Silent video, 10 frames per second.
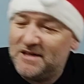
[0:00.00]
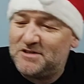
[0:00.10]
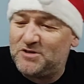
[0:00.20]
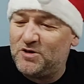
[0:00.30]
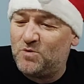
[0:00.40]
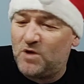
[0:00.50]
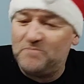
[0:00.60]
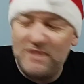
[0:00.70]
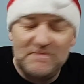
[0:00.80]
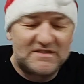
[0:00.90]
So you
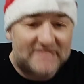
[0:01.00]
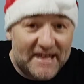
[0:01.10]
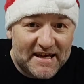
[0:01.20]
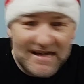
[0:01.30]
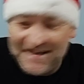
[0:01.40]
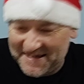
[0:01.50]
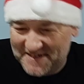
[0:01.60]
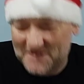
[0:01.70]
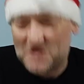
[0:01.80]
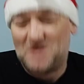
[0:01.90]
won't be mistaken
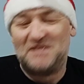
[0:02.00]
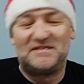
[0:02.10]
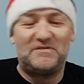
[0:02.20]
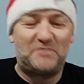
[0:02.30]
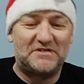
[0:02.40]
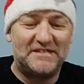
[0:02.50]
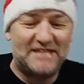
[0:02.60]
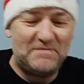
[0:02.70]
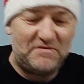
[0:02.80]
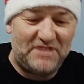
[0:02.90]
7%
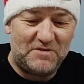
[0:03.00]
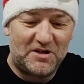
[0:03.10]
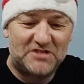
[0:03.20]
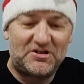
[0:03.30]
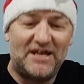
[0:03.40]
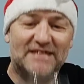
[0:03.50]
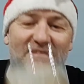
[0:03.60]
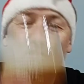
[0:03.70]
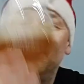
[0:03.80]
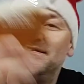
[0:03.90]
ABV try
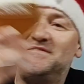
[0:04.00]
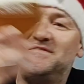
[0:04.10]
right.